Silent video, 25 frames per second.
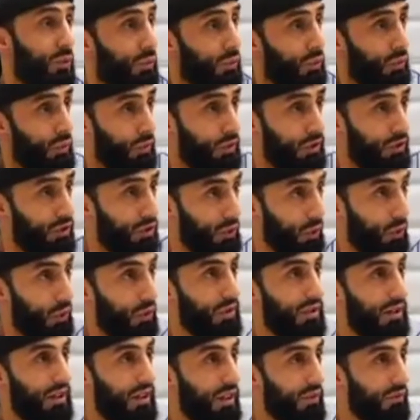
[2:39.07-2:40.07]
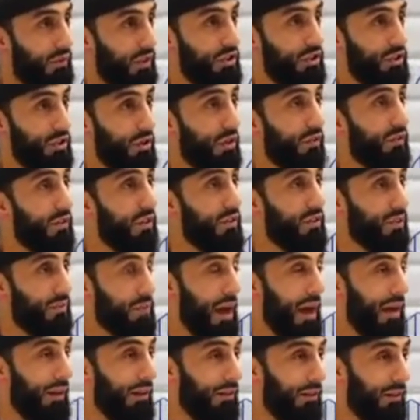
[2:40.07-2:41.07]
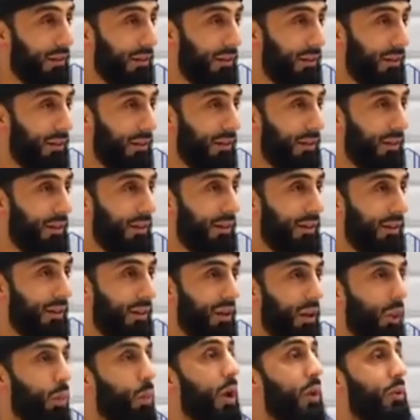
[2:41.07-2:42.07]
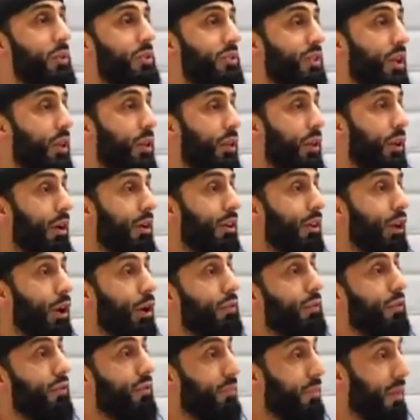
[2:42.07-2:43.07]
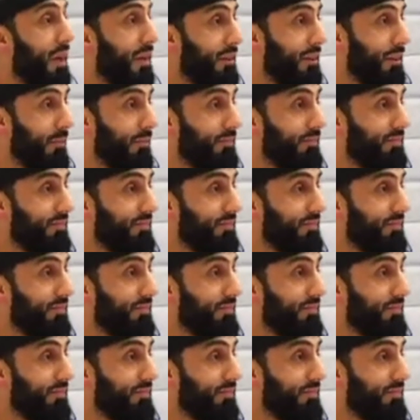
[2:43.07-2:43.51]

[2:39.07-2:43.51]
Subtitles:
who restored the vision of this man, where is the 3rd loaf of bread?